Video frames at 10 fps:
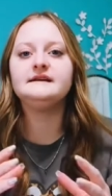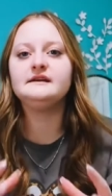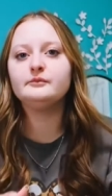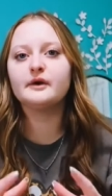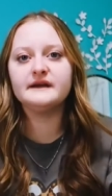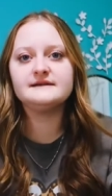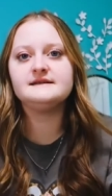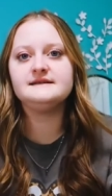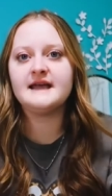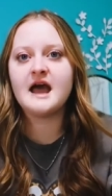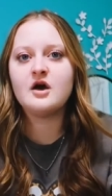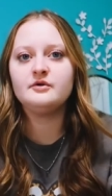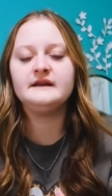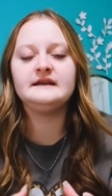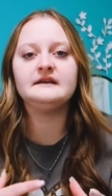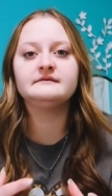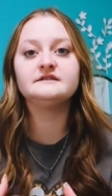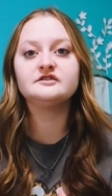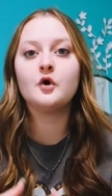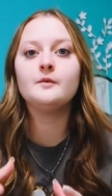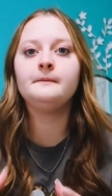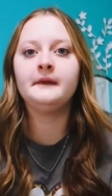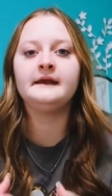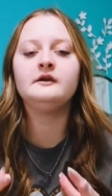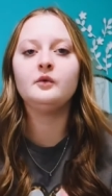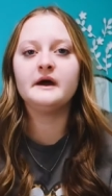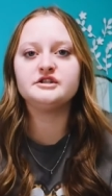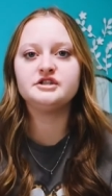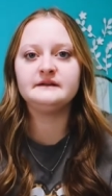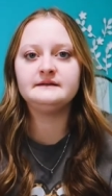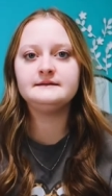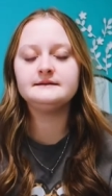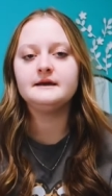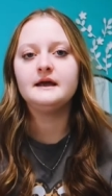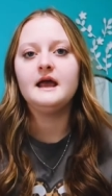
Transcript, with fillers: He breaks it down and gives so many questions,